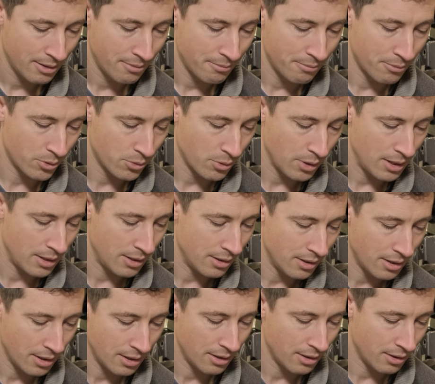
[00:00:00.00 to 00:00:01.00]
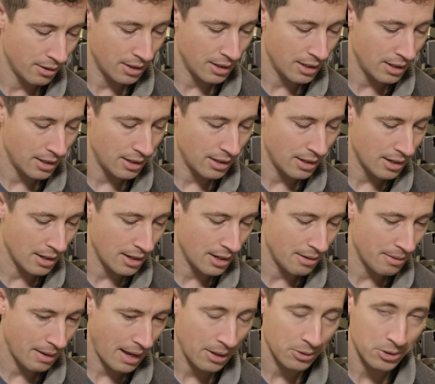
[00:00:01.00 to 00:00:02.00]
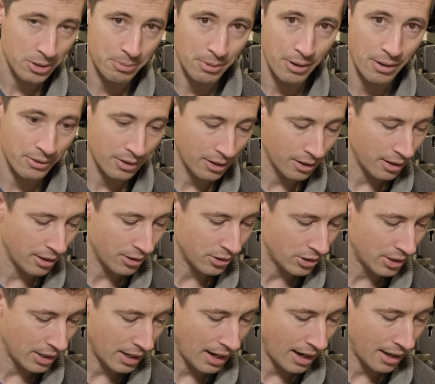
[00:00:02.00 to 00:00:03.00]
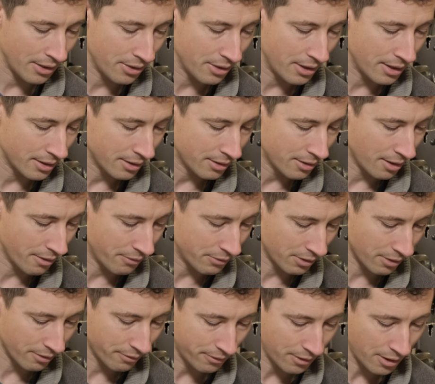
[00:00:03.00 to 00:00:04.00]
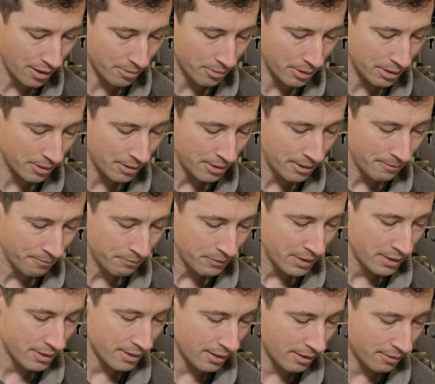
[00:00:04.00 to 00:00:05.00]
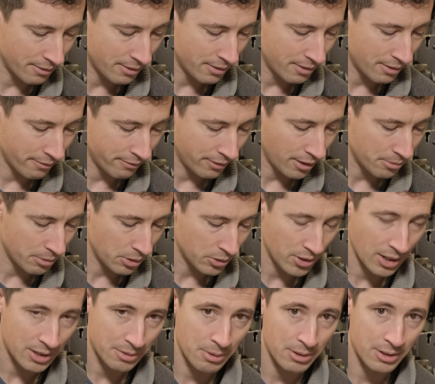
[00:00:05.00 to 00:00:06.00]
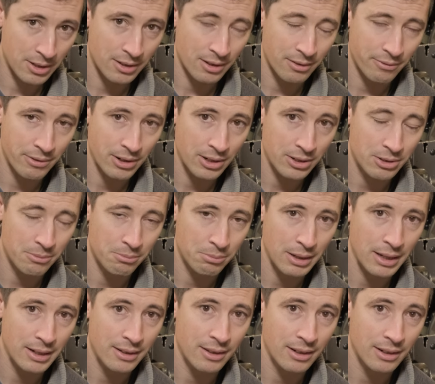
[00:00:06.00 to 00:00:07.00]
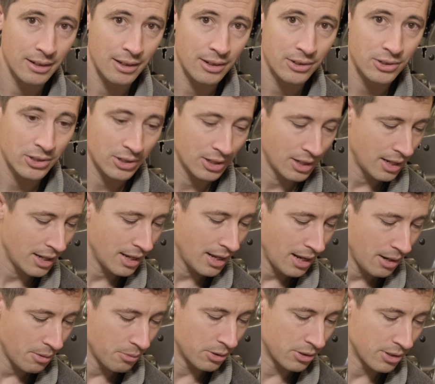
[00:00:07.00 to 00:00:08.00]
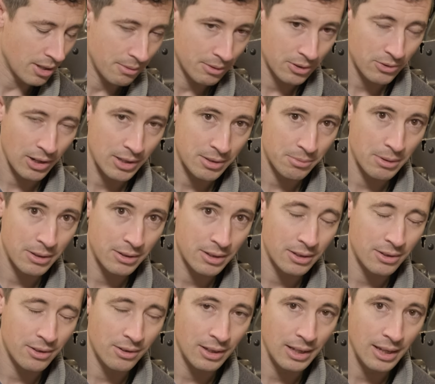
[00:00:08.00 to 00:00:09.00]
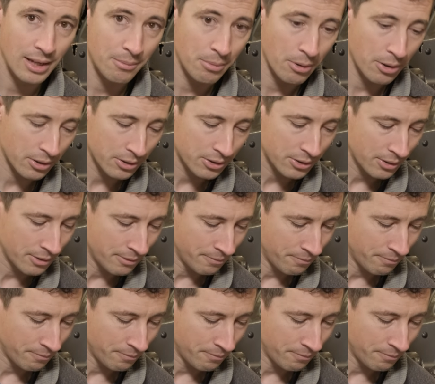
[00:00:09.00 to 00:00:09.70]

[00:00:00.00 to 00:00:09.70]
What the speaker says: between the outer part of the clutch and this surface of the flywheel, so that the flywheel transmits it to the friction plate, the clutch, which then transmits it to the gearbox.